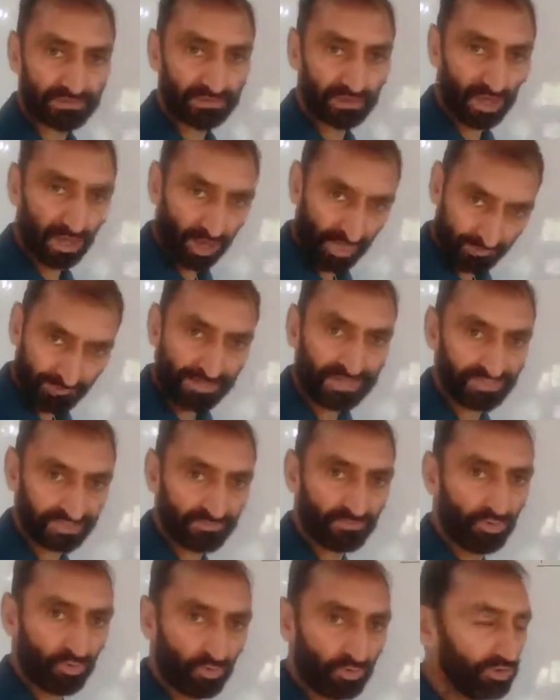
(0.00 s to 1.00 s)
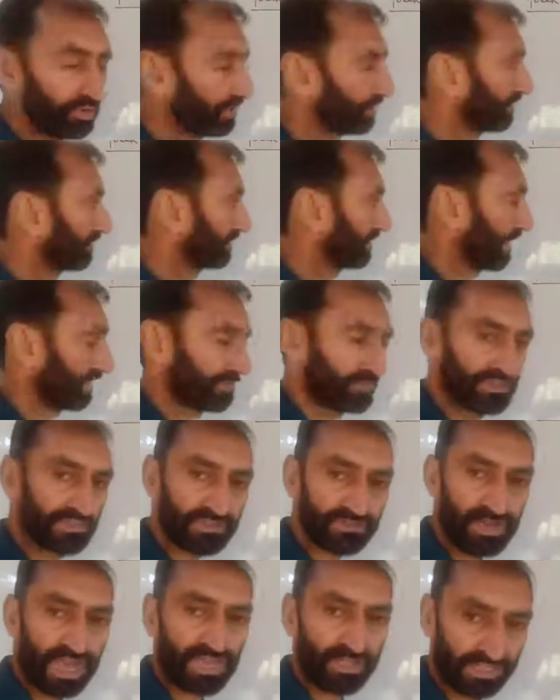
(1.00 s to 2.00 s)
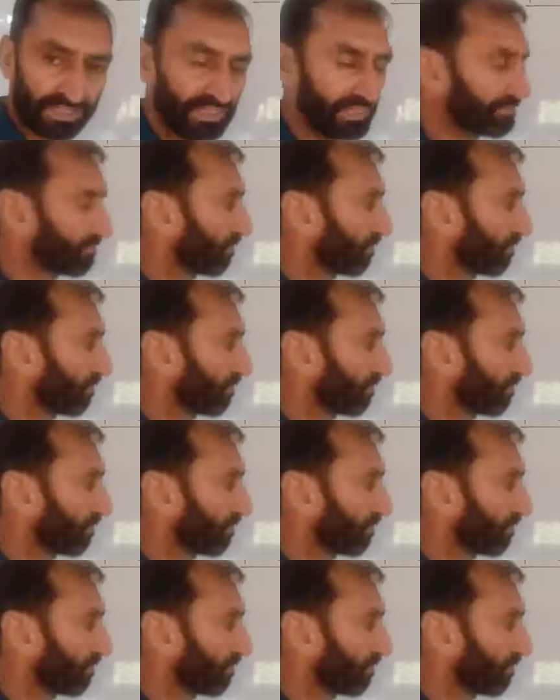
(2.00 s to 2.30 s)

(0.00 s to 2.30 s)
R plus mode, that means reading